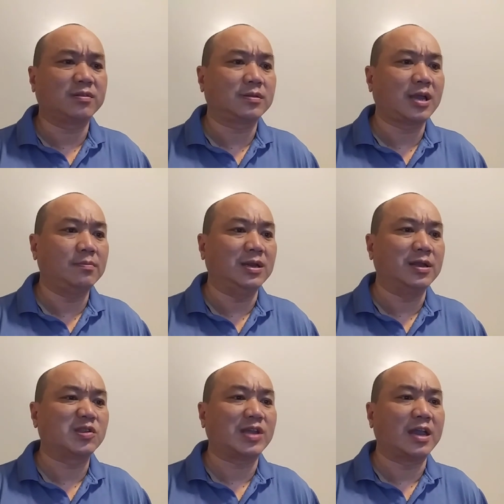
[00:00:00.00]
10
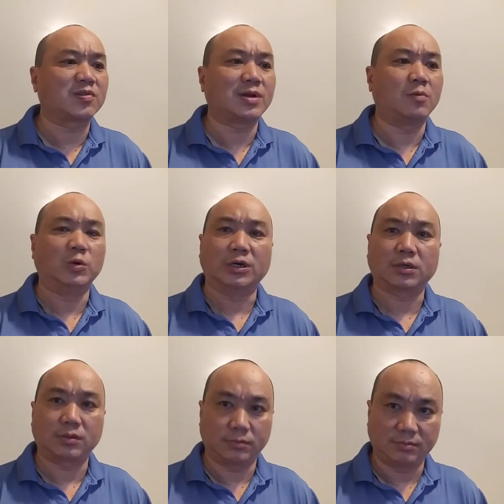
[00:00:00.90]
minutes extra work
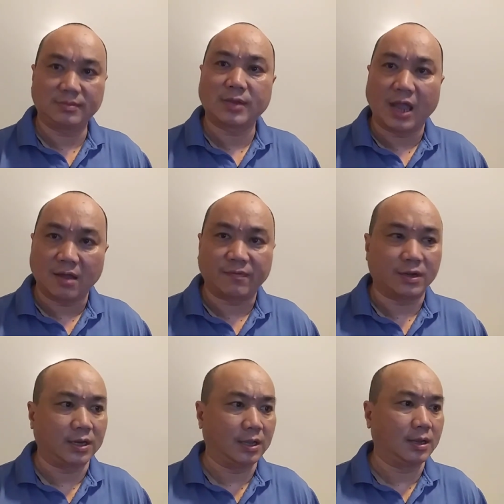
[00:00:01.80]
every
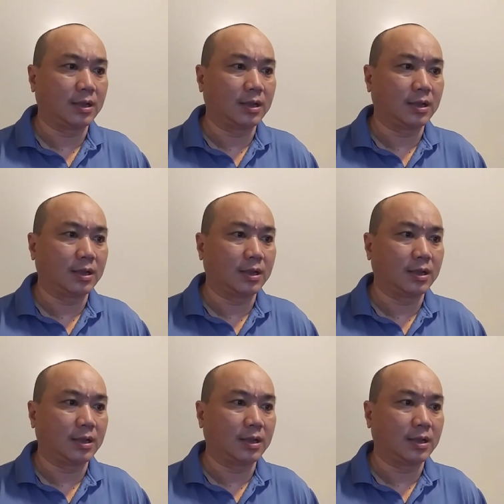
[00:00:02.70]
day.